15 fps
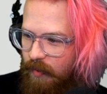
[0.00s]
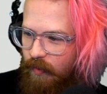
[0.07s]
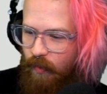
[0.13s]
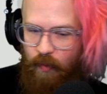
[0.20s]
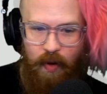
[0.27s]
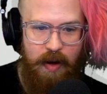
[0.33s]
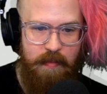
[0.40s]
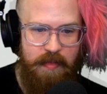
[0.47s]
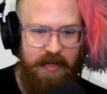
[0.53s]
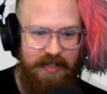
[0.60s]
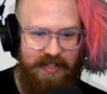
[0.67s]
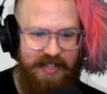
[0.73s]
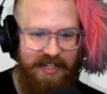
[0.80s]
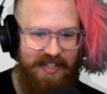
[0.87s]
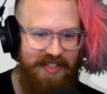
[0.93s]

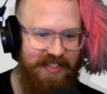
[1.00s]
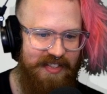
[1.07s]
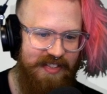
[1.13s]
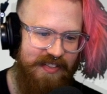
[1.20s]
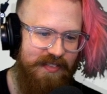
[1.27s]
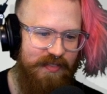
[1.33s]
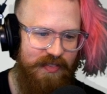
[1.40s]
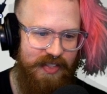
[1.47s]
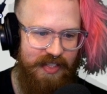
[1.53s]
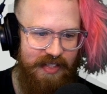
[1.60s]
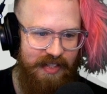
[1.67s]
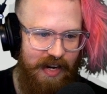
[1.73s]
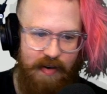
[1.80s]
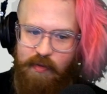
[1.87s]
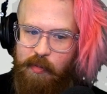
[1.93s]
raiment.
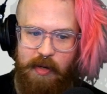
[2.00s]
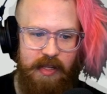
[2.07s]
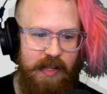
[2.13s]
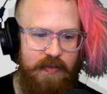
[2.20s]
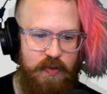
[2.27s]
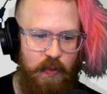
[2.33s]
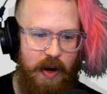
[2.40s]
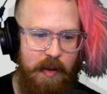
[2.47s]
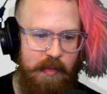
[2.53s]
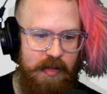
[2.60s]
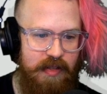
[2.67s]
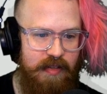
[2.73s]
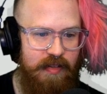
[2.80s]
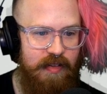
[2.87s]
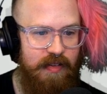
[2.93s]
Everybody loves
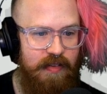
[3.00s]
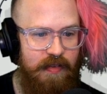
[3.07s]
raiment.